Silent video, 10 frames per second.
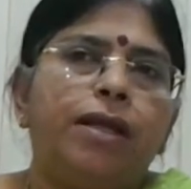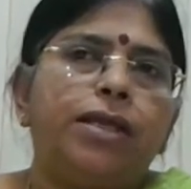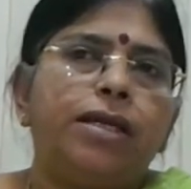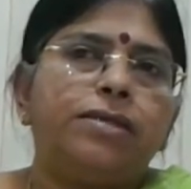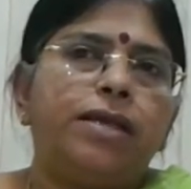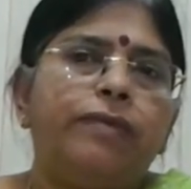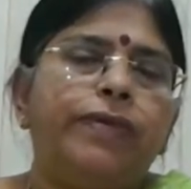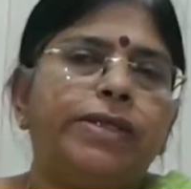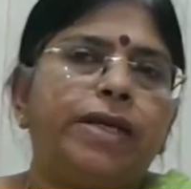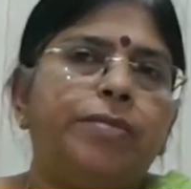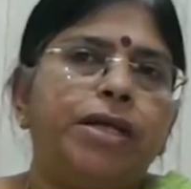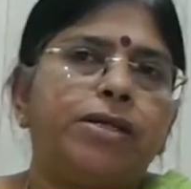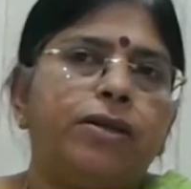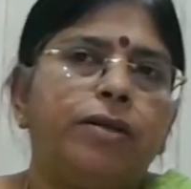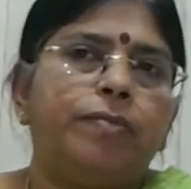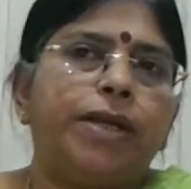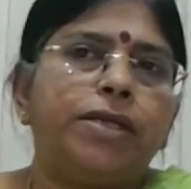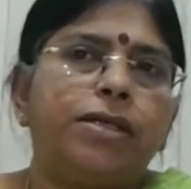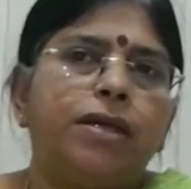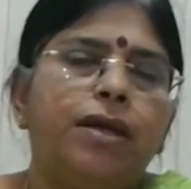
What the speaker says: that is self-examination of the breast,